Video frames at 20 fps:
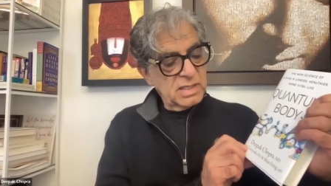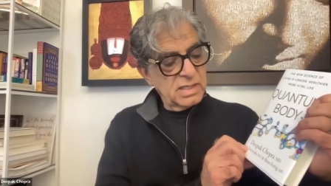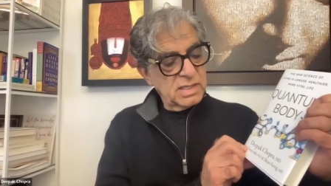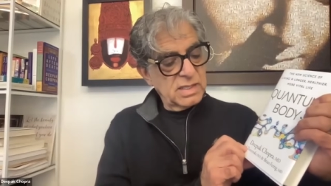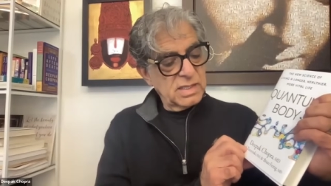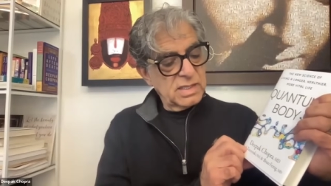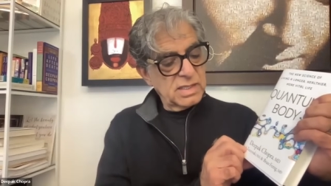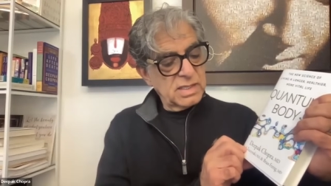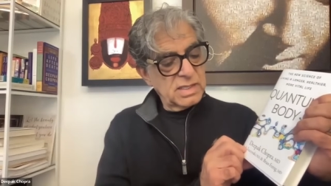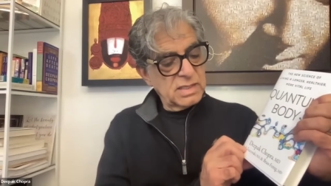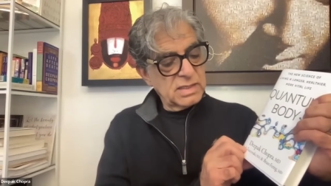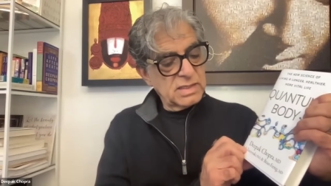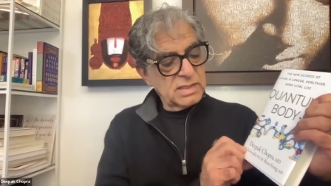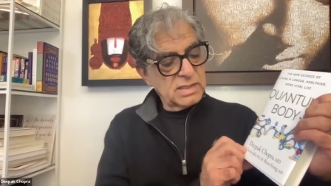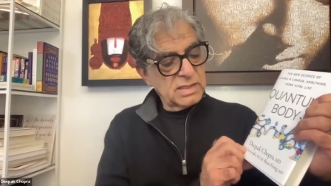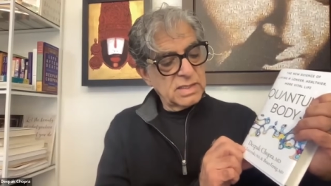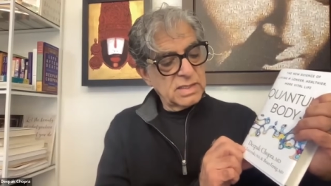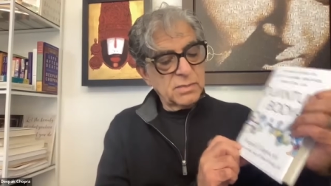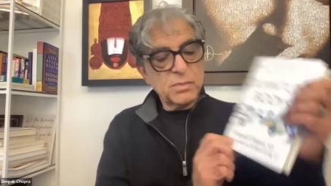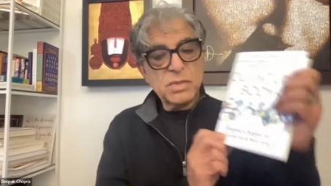and
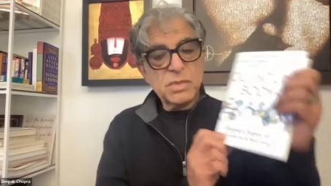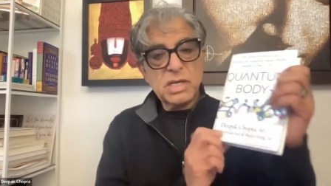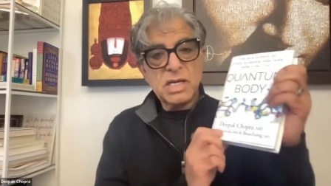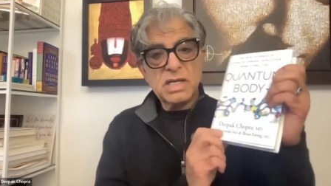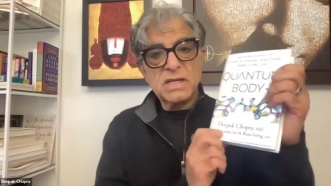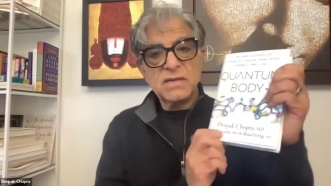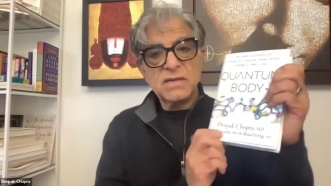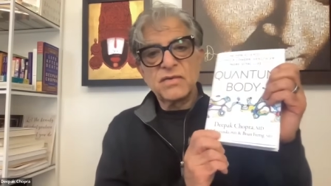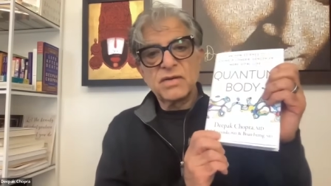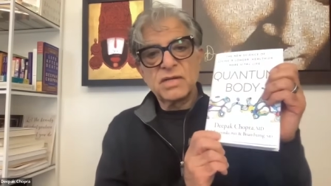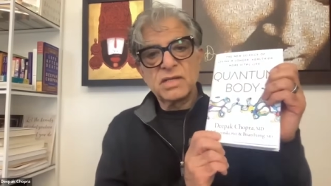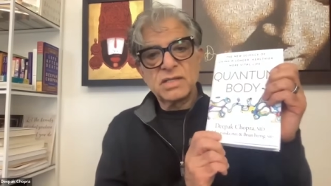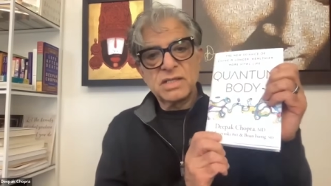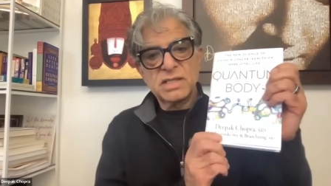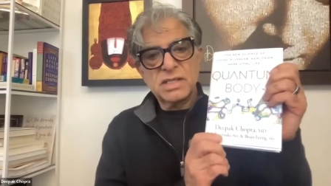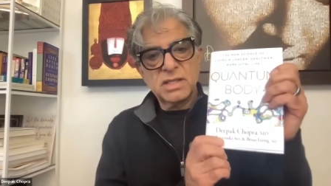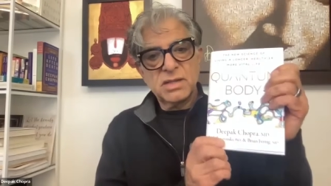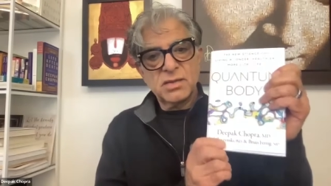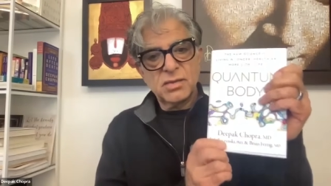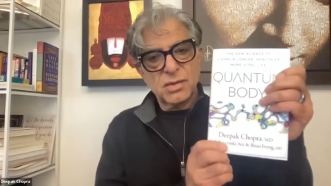Ryan
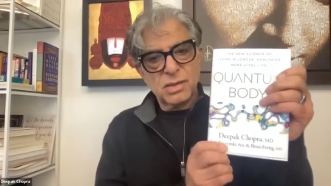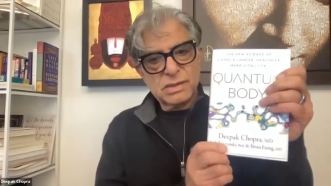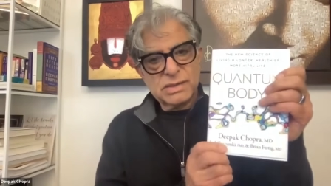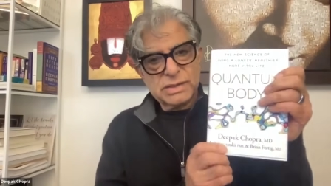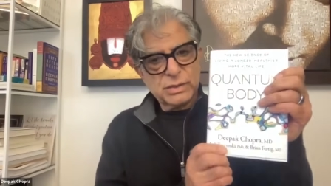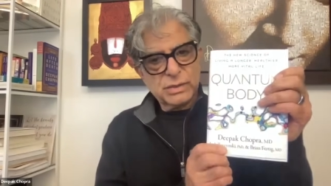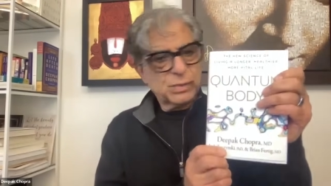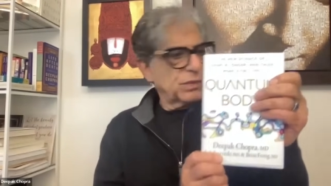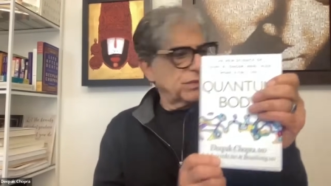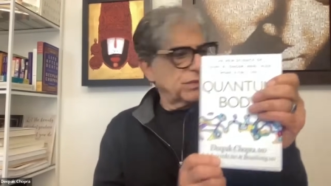Fertig, also